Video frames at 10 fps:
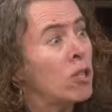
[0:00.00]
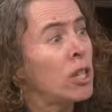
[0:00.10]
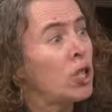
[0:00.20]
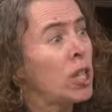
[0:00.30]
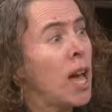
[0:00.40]

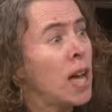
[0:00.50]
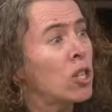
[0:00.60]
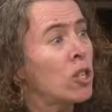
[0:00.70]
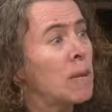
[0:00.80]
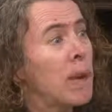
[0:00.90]
She
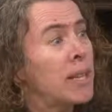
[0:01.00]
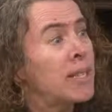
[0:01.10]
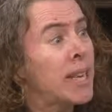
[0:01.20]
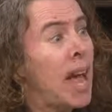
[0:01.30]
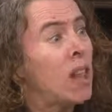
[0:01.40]
actually made
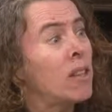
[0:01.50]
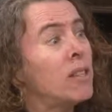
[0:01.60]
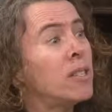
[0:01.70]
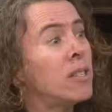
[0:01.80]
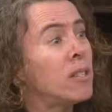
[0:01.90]

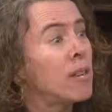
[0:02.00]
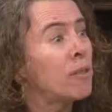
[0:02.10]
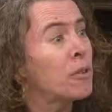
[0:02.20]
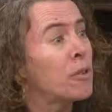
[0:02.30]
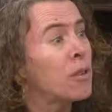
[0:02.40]
salads and
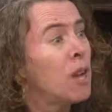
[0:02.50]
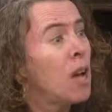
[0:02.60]
different